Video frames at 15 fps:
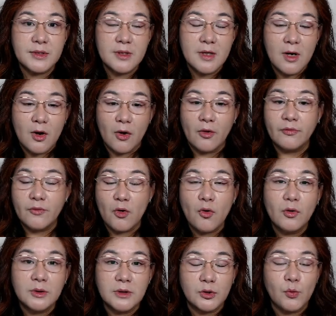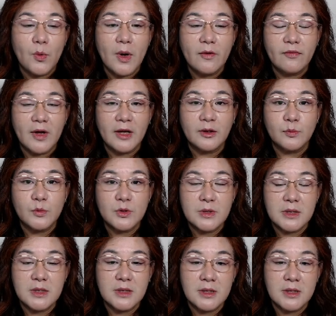of all the 12 animals this year?